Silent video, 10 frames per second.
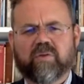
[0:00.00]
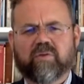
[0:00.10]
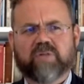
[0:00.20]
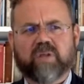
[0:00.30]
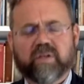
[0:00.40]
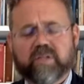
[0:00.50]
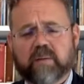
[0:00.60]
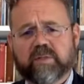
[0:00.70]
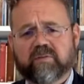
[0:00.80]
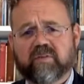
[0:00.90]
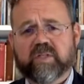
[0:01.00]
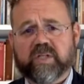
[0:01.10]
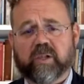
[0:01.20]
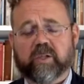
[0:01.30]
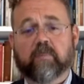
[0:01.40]
the result in terms of
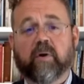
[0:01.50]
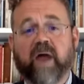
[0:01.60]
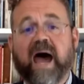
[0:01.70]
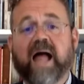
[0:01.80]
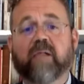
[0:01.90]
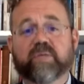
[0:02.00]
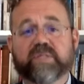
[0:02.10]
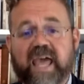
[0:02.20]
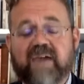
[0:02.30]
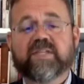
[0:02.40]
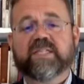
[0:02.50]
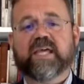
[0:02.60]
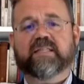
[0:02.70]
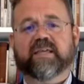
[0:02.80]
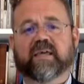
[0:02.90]
evangelical morale was
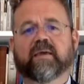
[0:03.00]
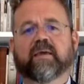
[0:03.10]
devastating,